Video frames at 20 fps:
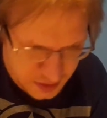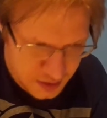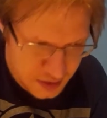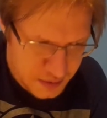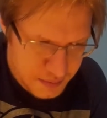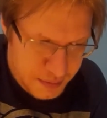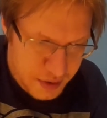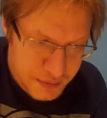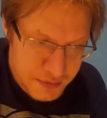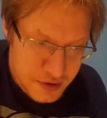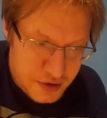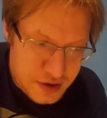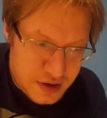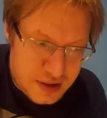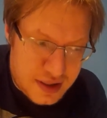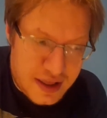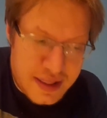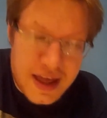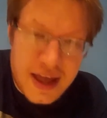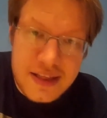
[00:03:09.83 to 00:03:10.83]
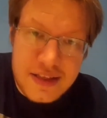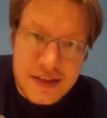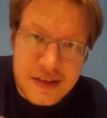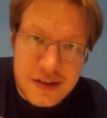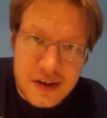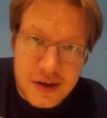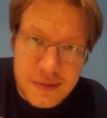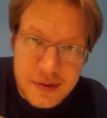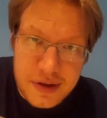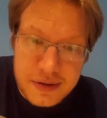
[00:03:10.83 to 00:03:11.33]
But I'm not going to let that deter
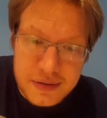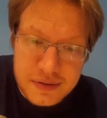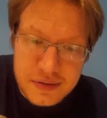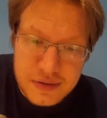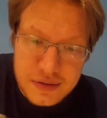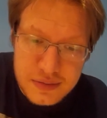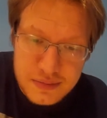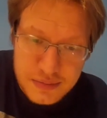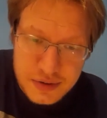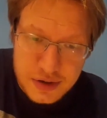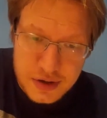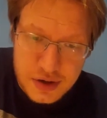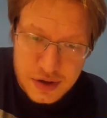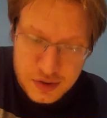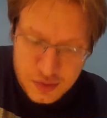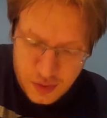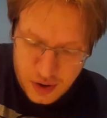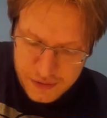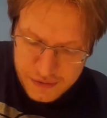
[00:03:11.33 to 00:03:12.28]
me, because quite